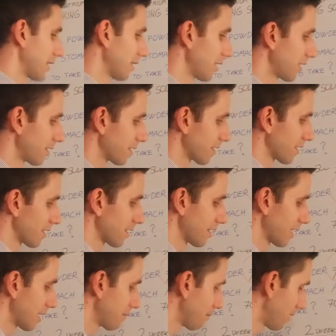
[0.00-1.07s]
and here, this is the
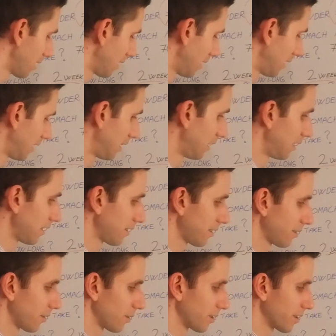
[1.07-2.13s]
same.
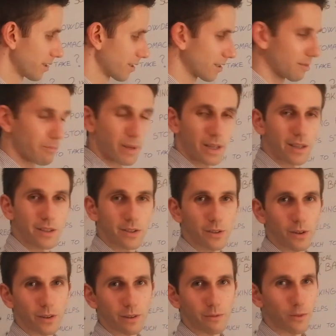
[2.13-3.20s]
So this is the baking
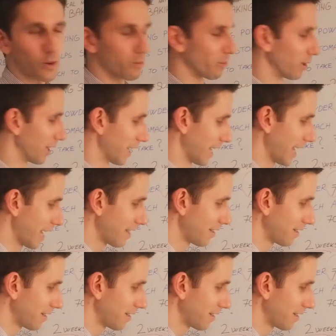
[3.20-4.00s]
soda formula,